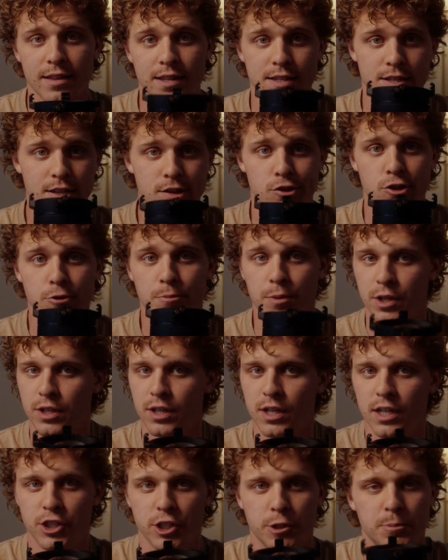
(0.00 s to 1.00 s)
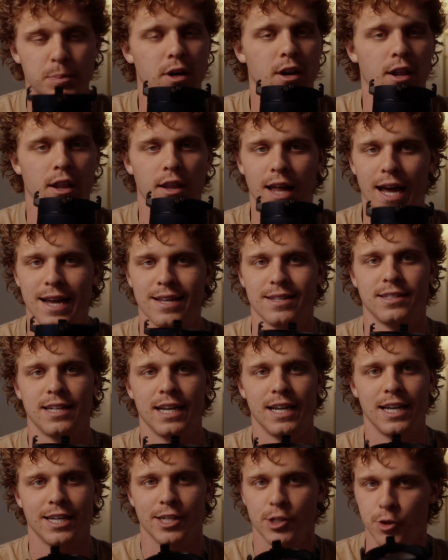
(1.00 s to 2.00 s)
This is super good. Just put on a light
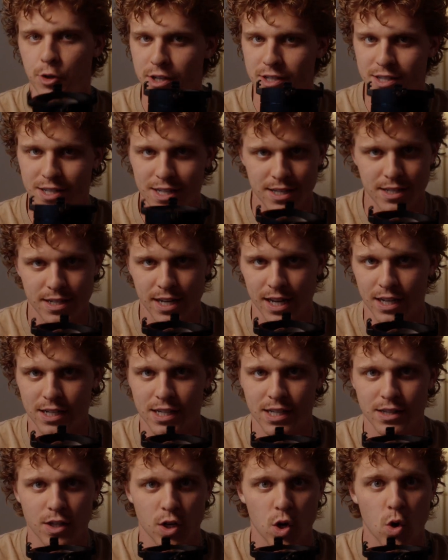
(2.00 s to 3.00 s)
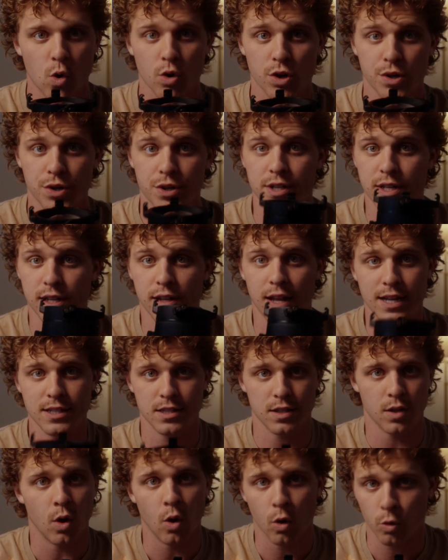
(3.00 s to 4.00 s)
stand or a C stand in the corner and it lights
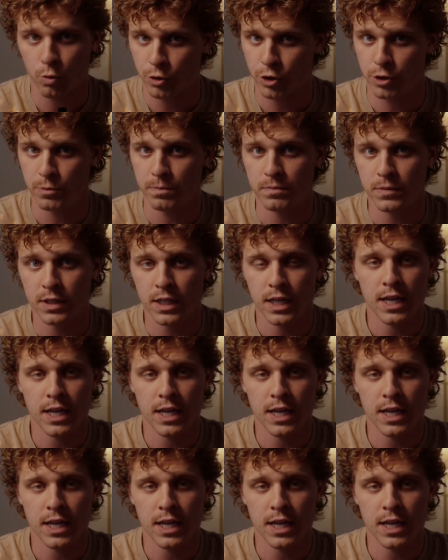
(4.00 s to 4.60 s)
the whole room.